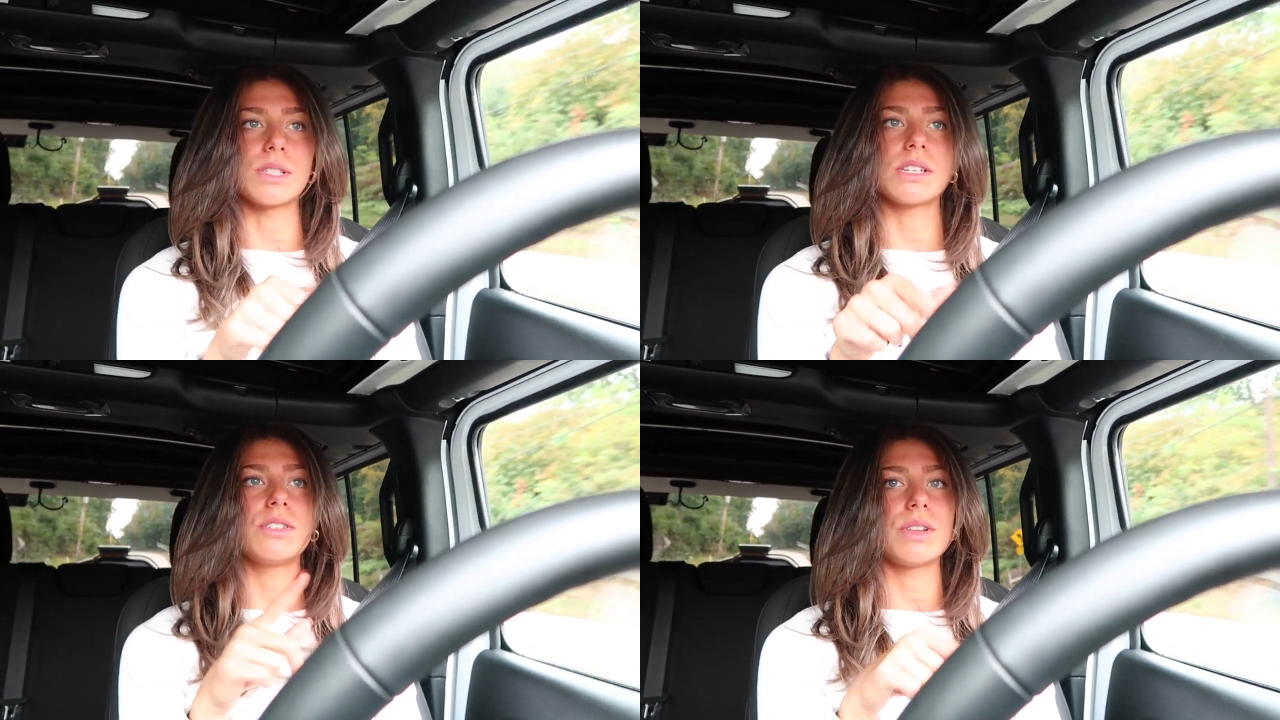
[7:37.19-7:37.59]

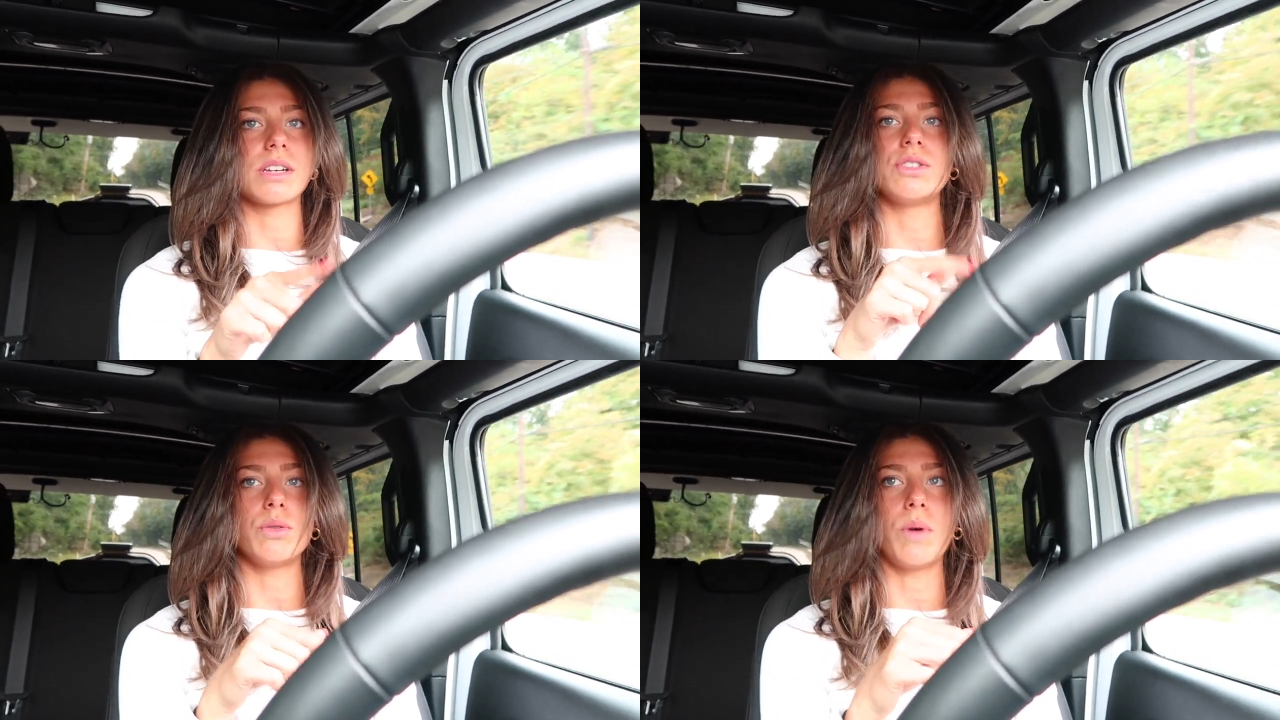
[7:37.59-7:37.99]
once I do
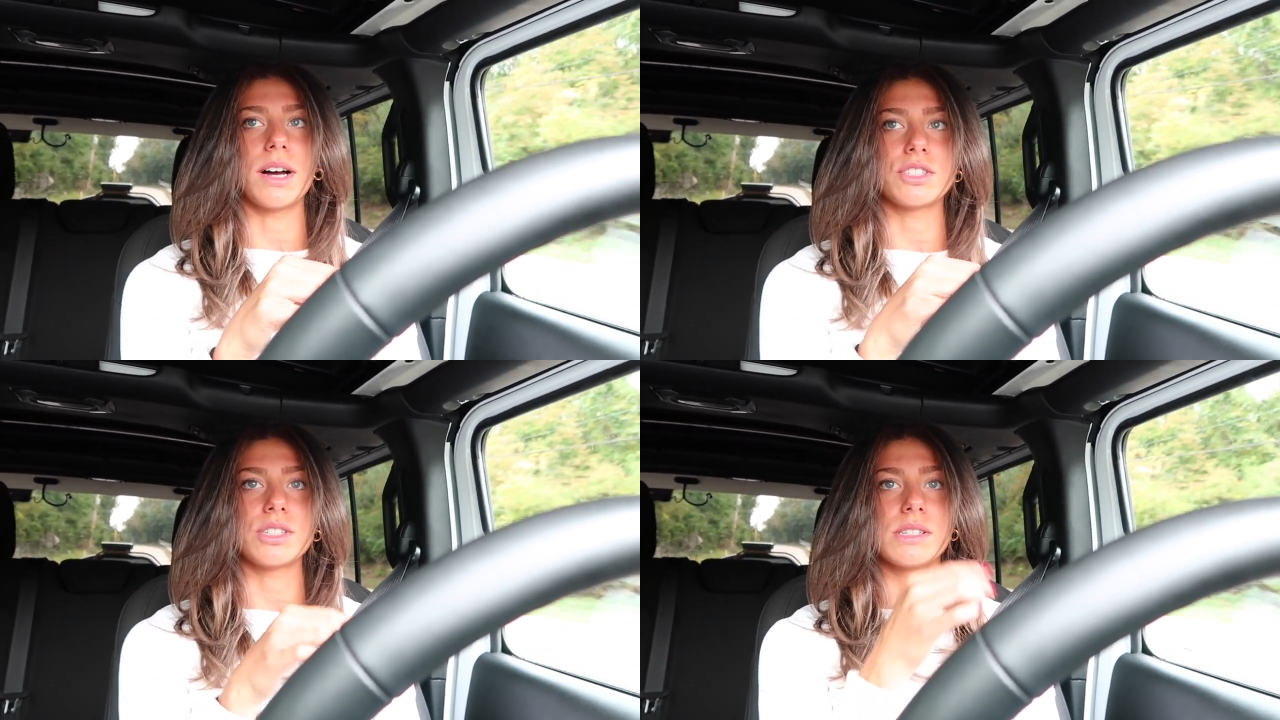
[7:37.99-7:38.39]
like two
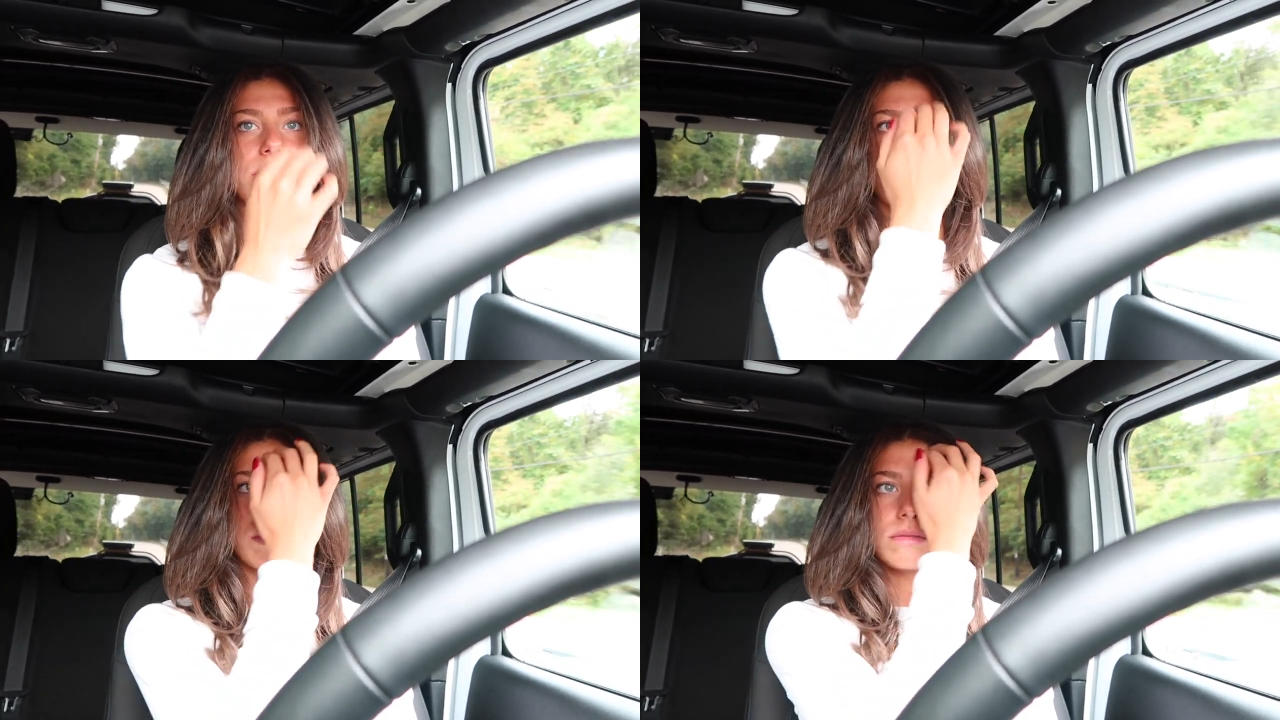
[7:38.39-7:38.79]
washes,
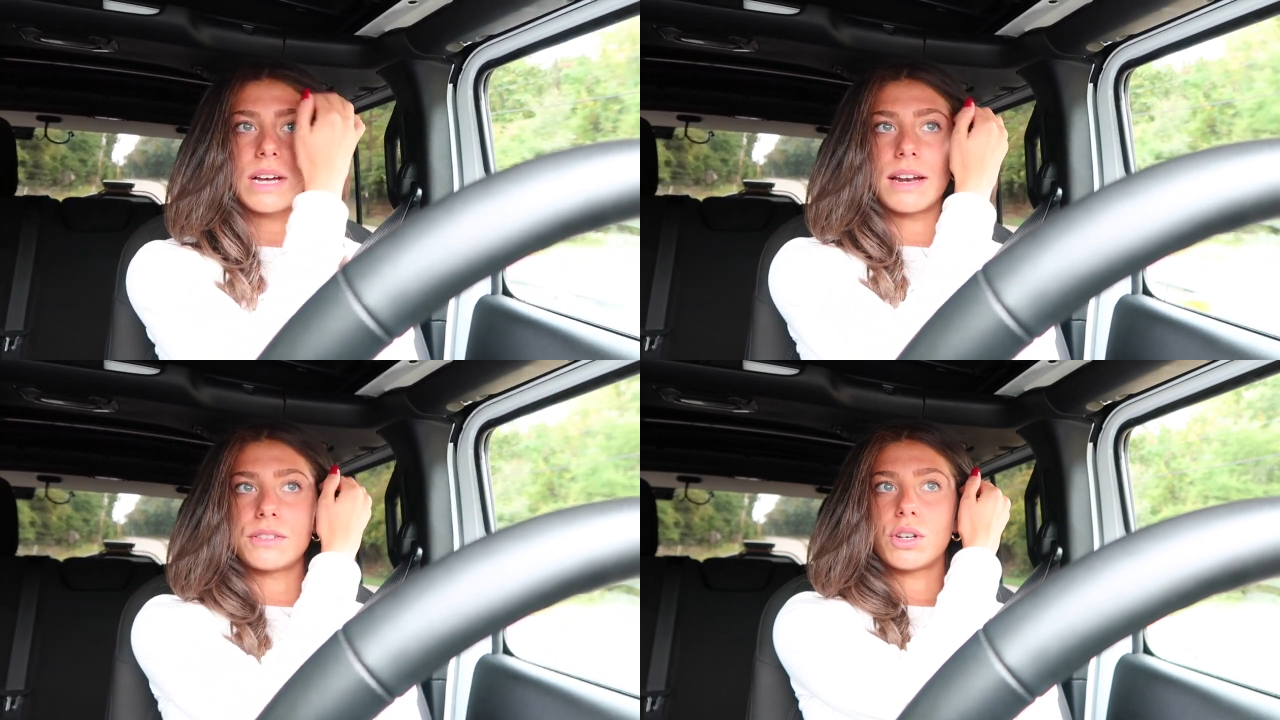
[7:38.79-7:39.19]
it'll
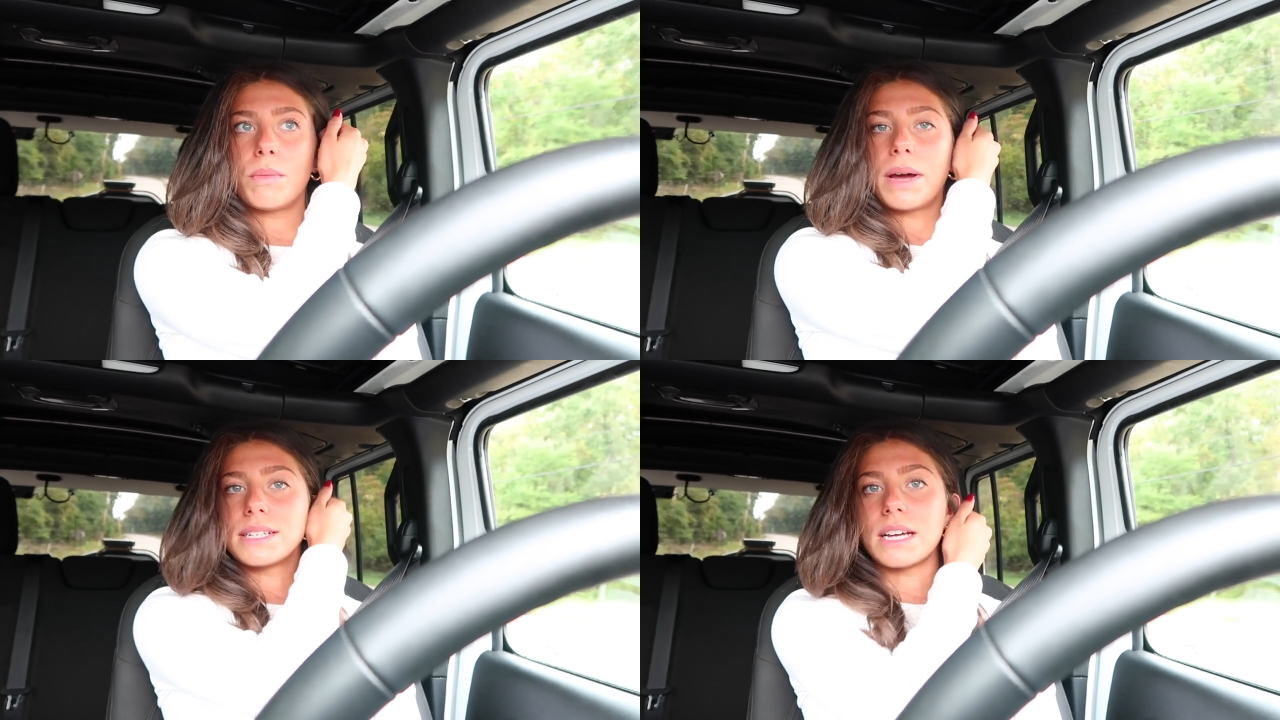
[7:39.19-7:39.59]
kind of
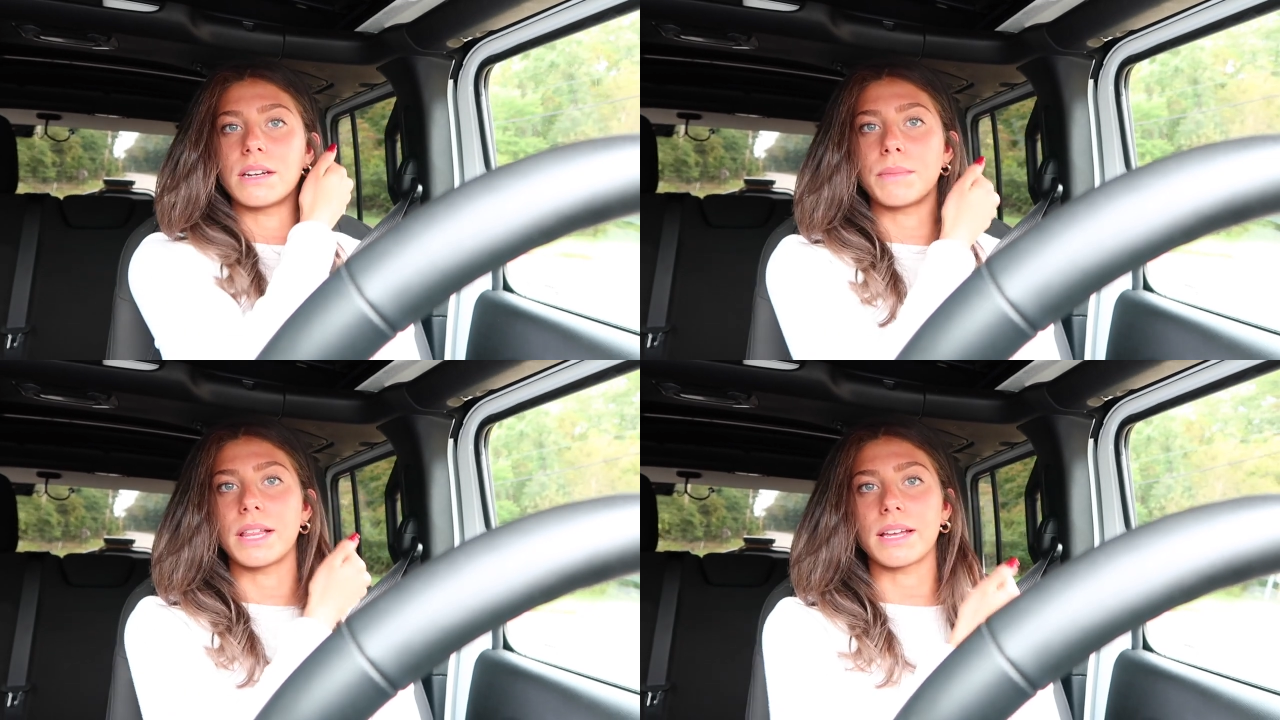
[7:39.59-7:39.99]
tone back
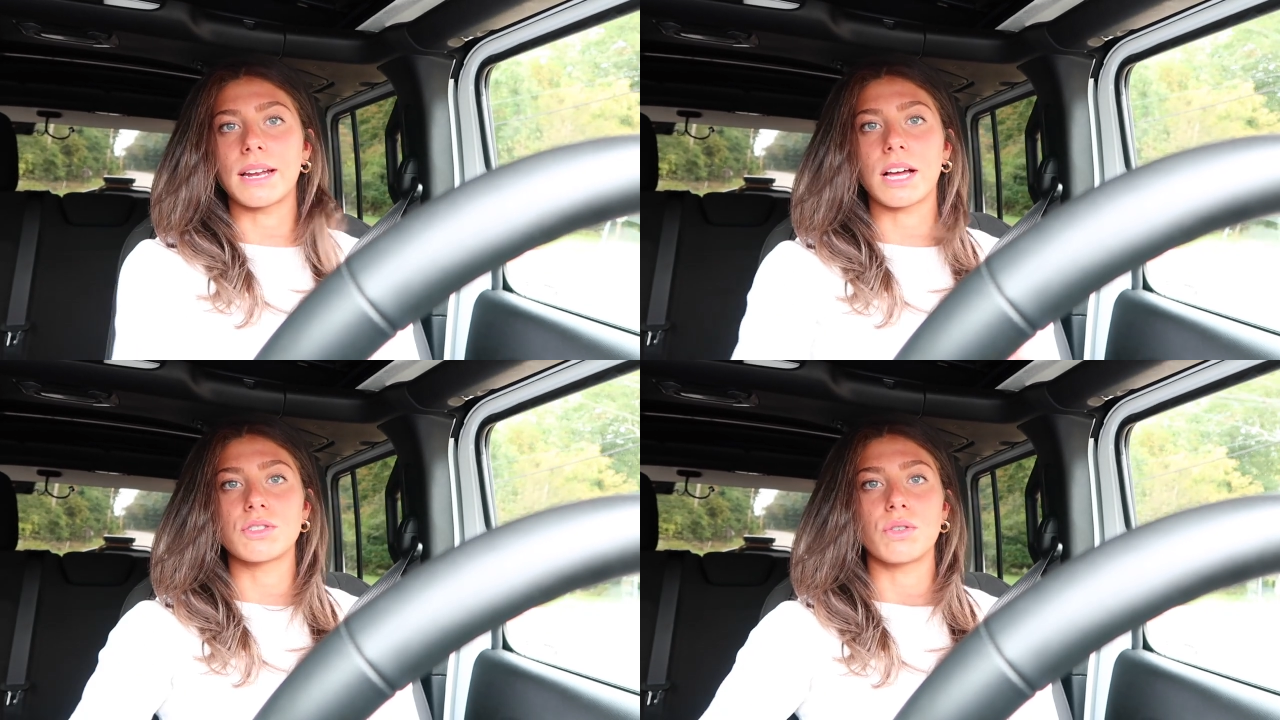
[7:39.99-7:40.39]
down to my like
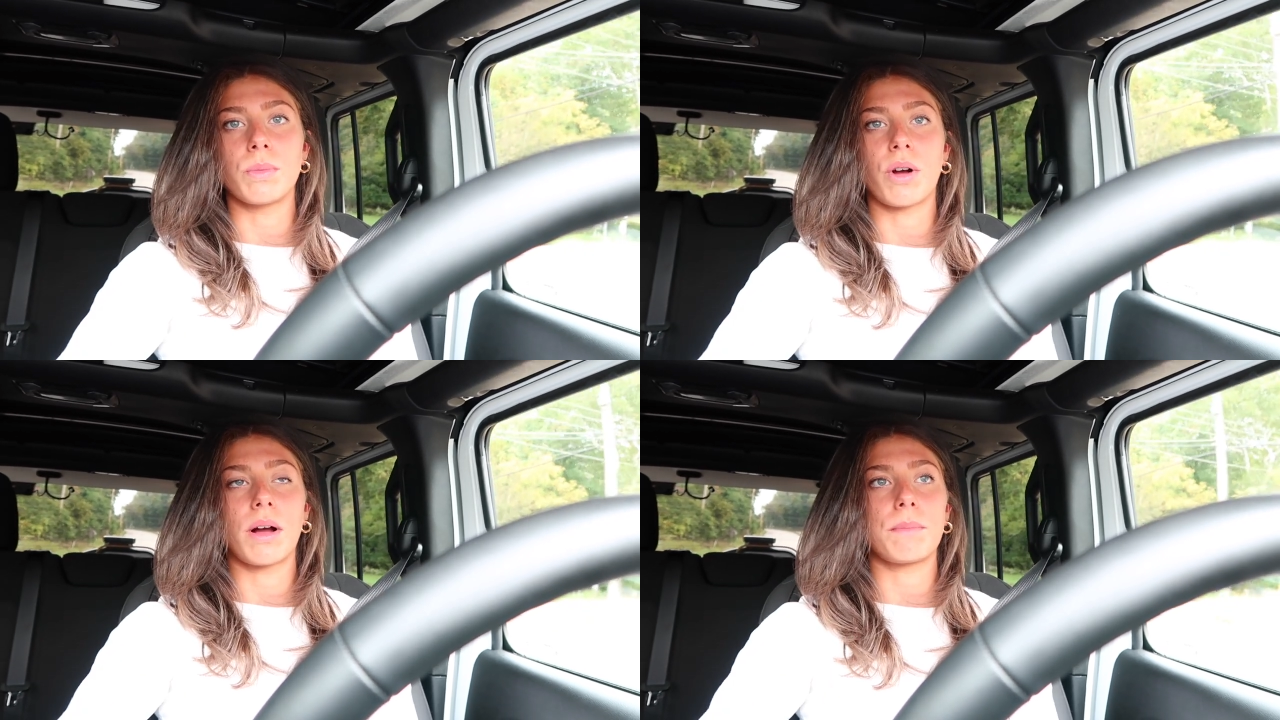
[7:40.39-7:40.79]
natural
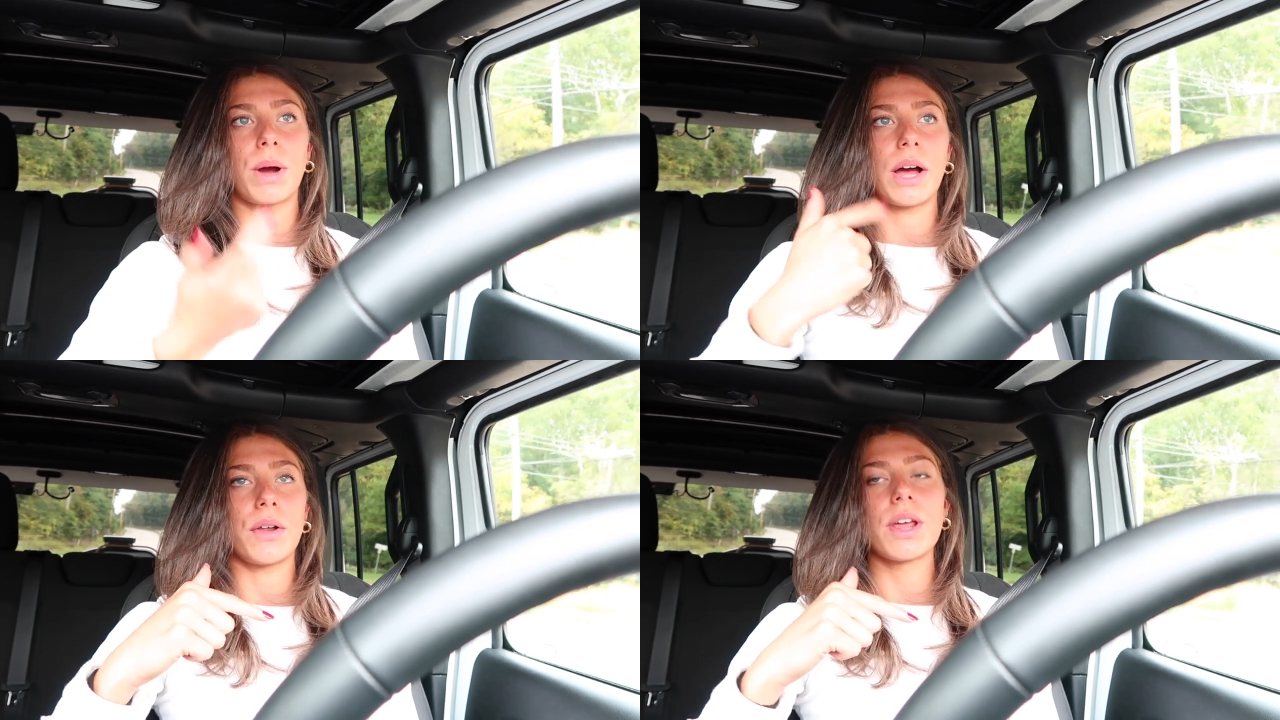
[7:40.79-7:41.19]

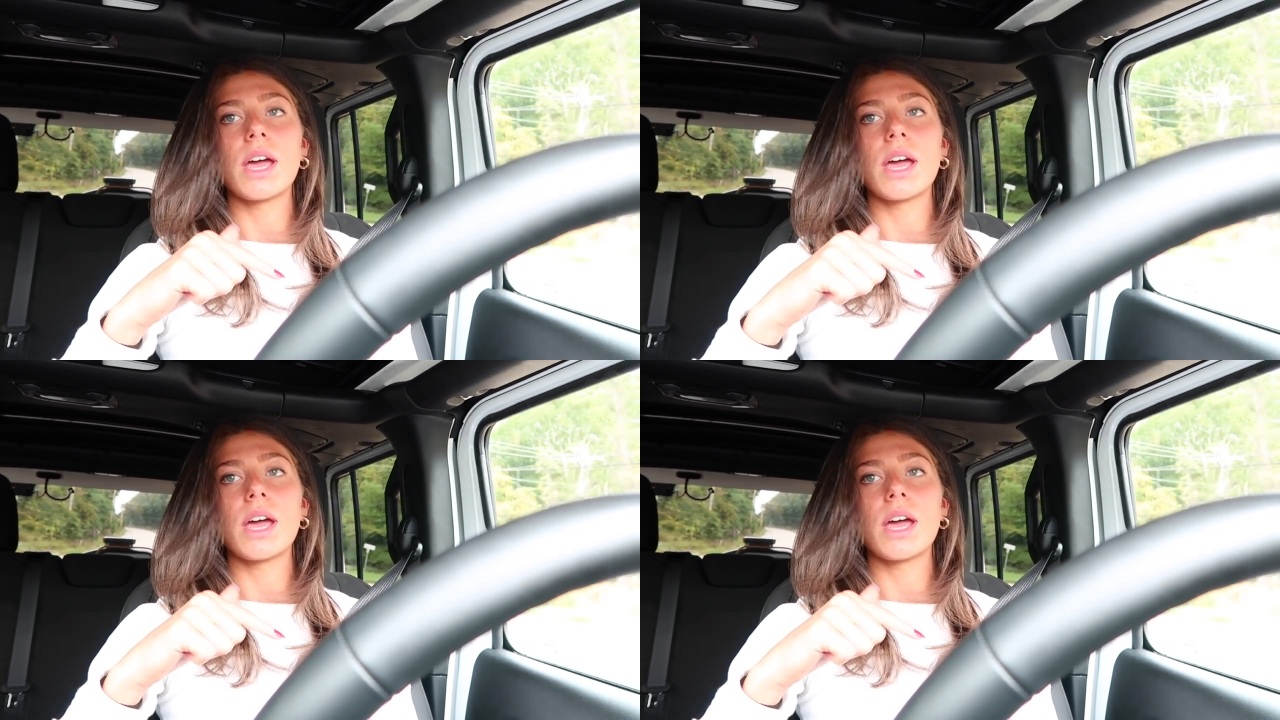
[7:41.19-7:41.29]
brown.